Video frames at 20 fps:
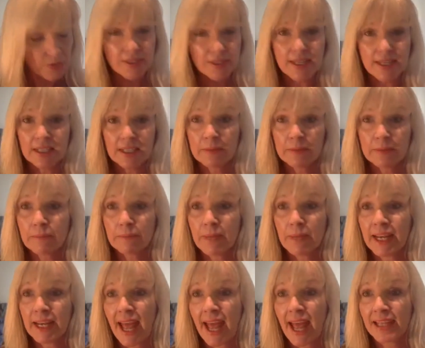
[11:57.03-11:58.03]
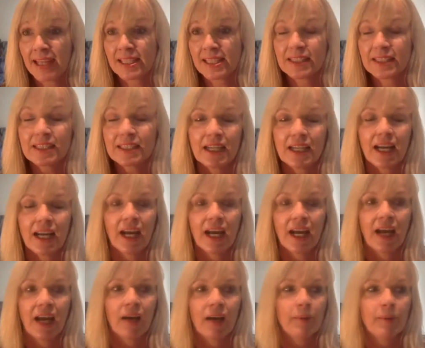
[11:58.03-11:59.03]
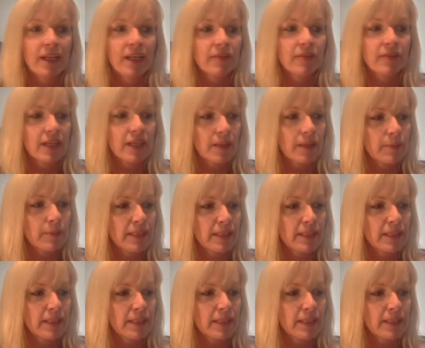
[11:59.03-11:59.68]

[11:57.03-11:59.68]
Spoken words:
So it's set in Manhattan, and I've